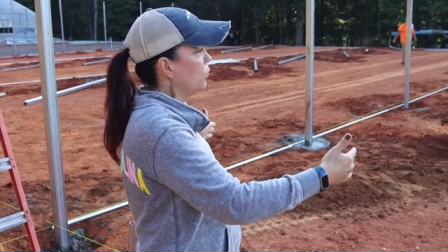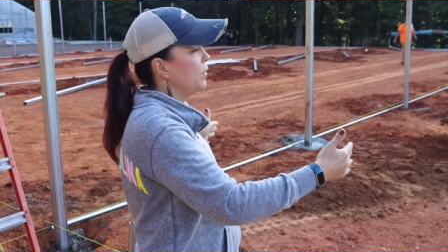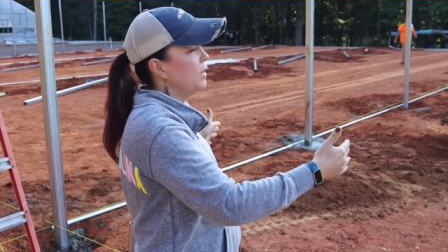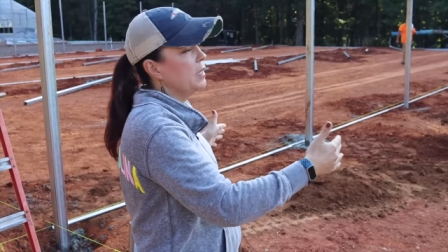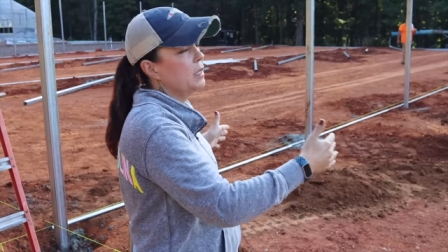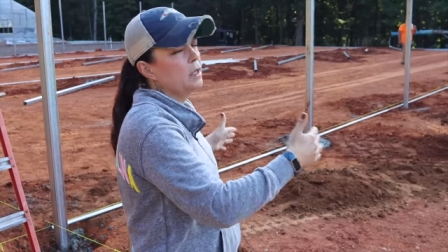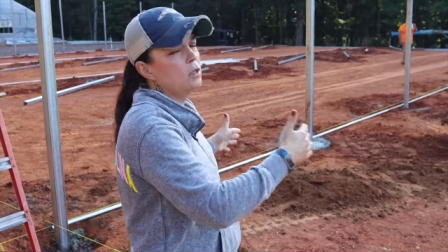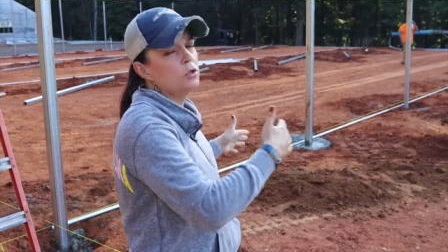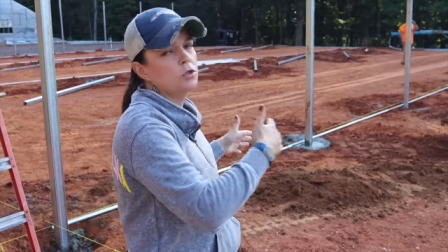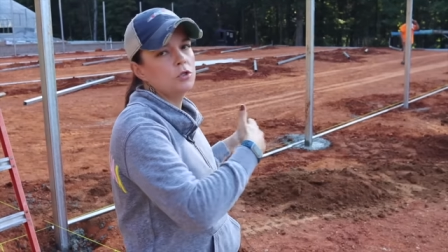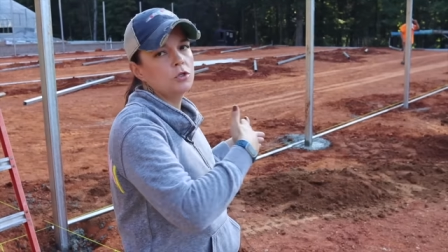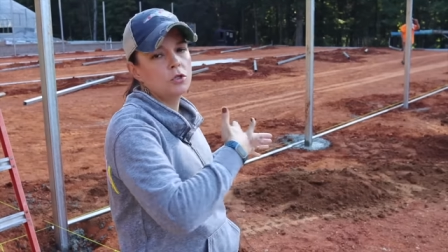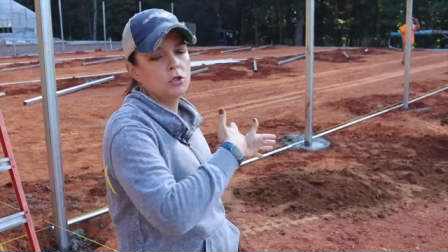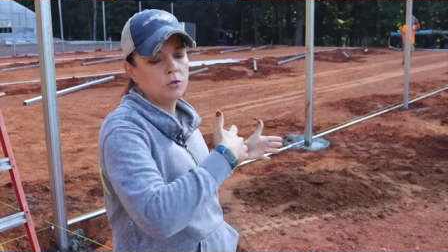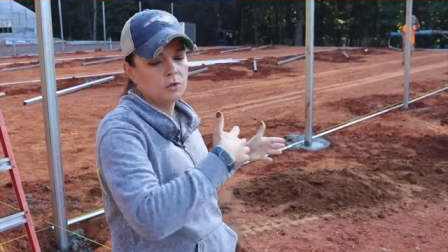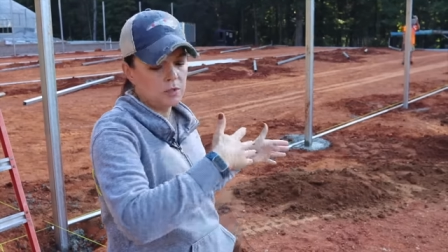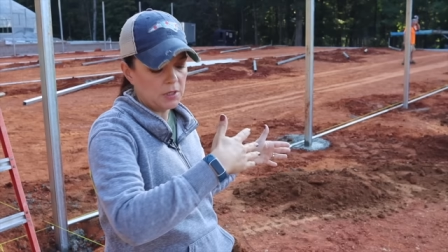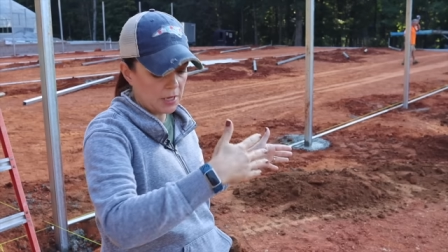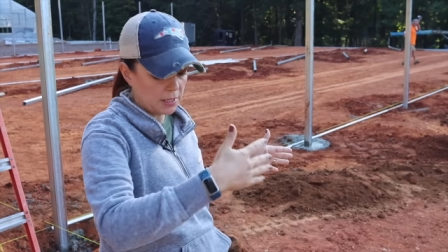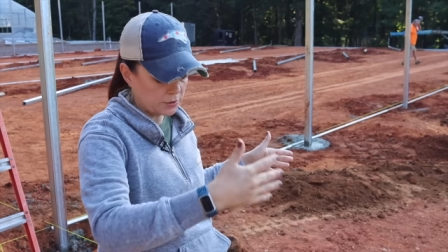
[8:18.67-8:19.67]
we can just
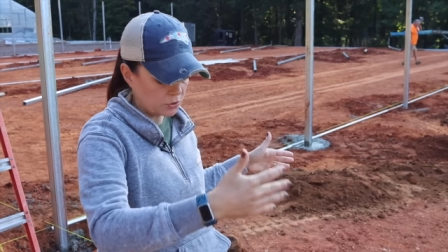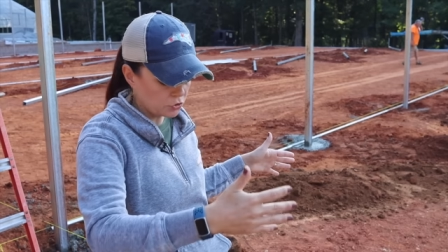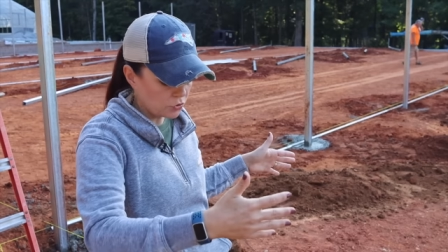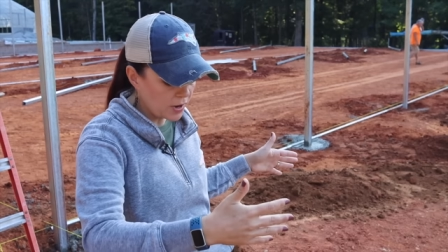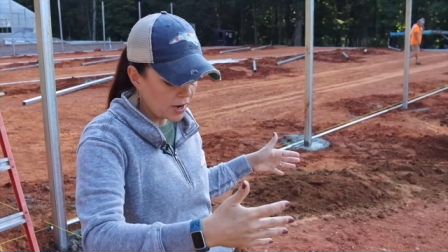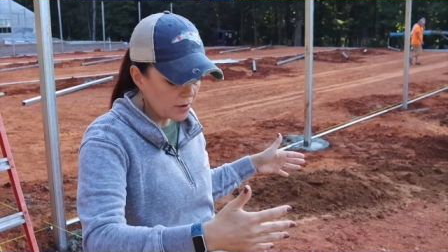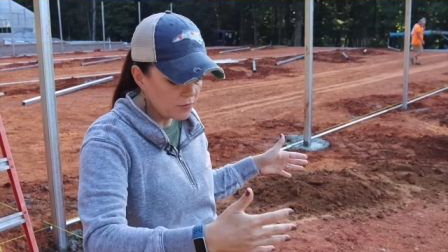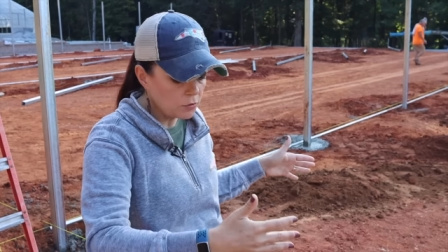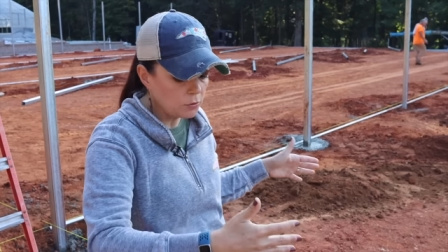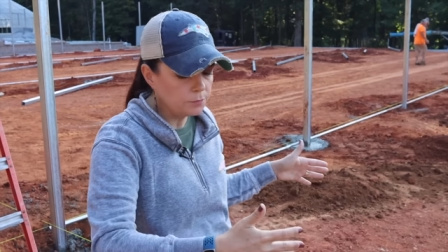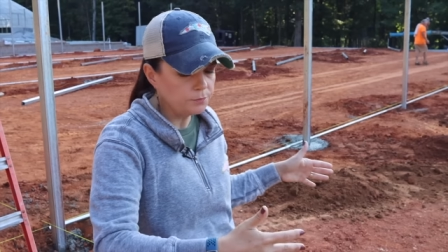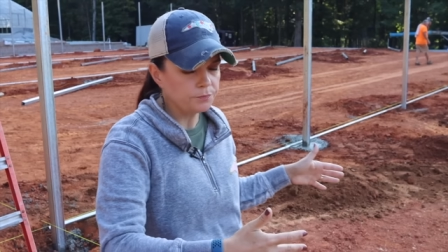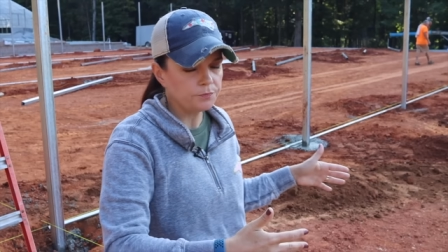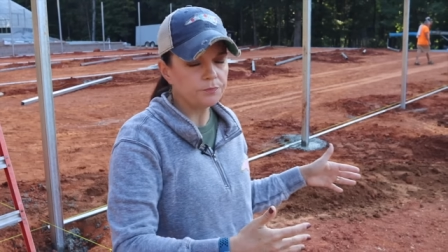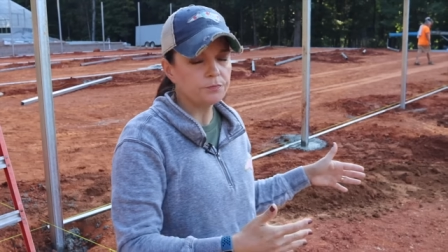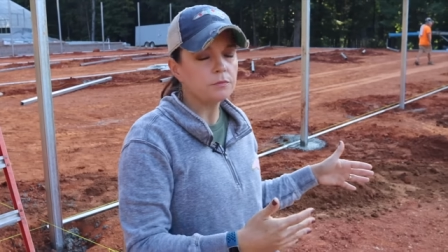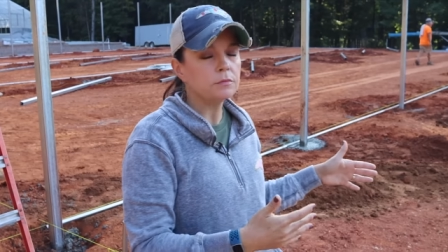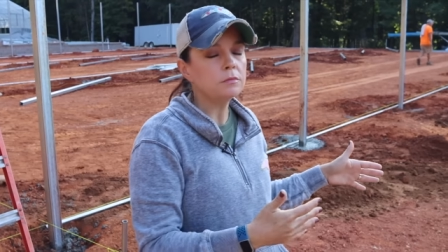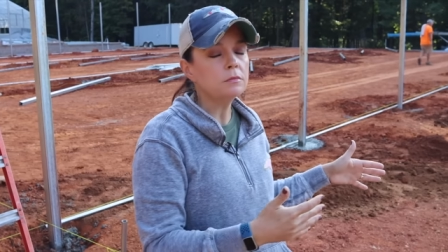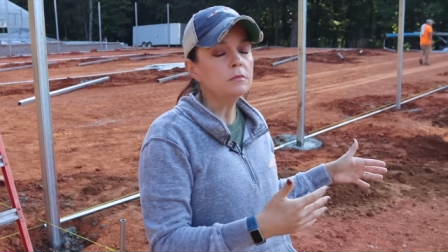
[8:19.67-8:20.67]
use it as gravel
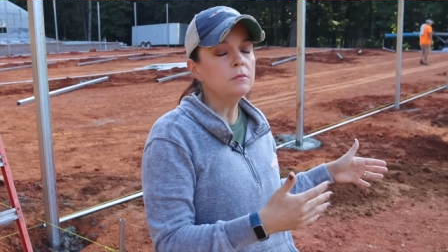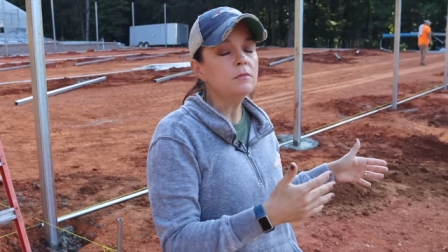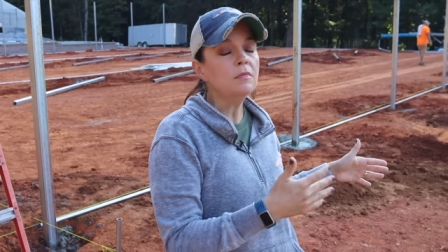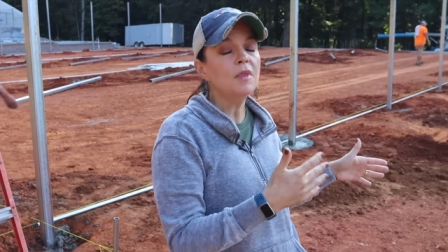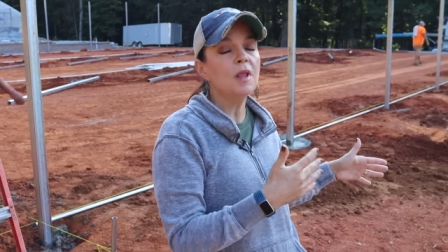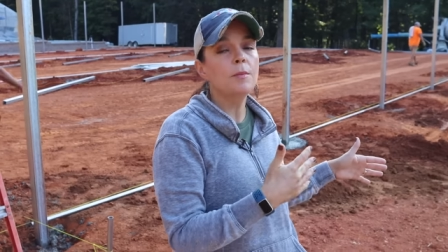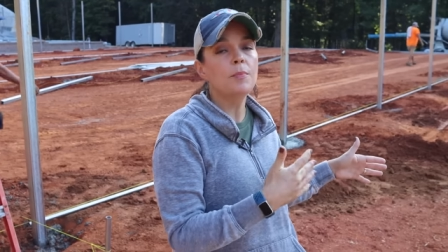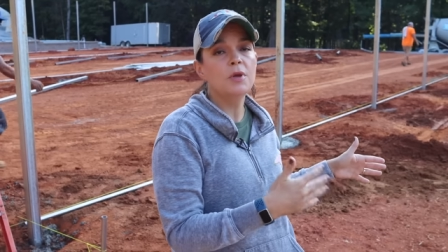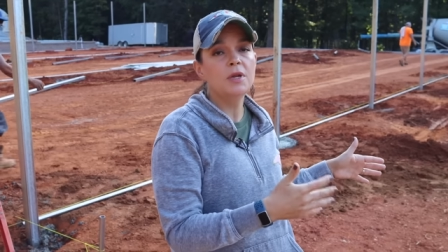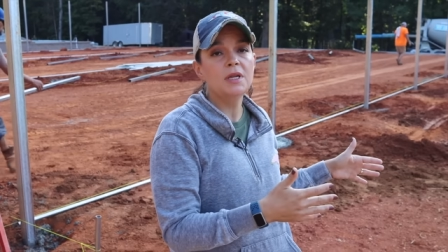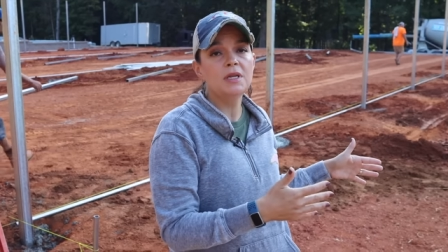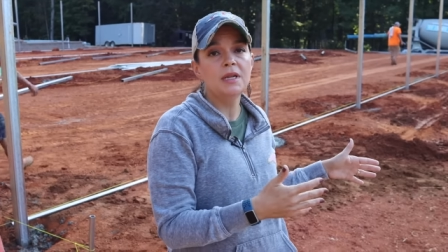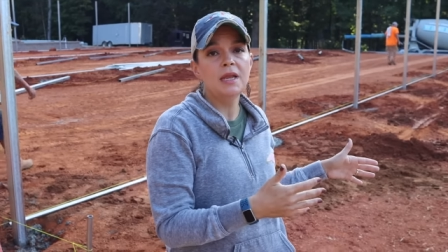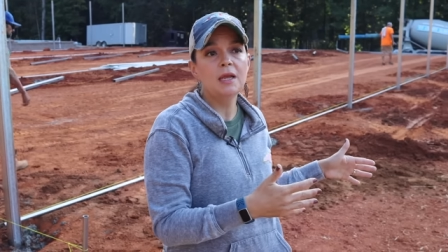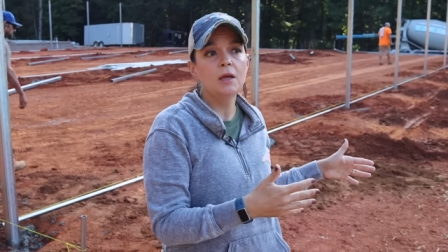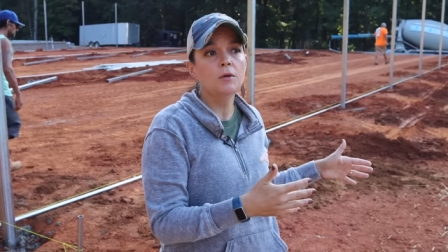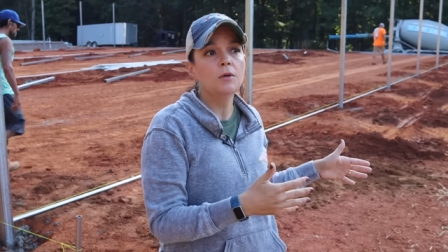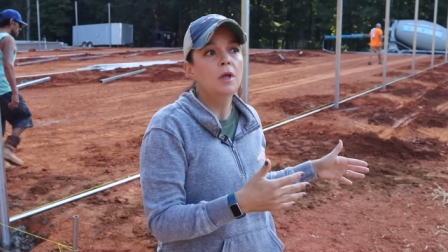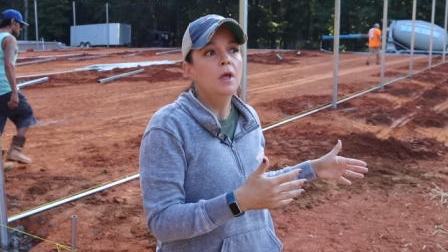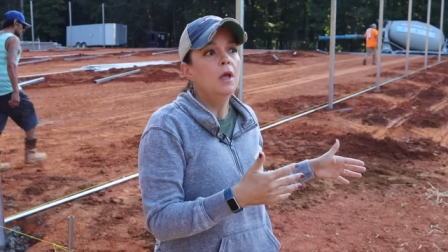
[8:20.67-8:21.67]
and put it
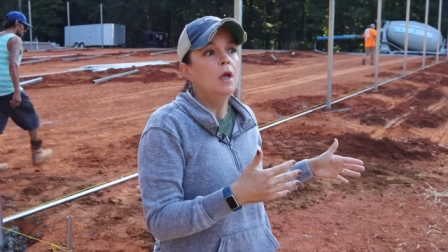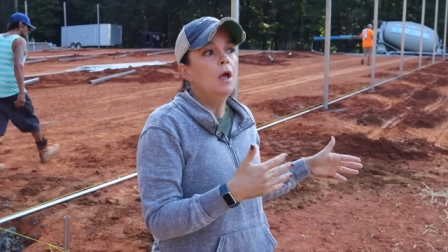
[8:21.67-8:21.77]
down.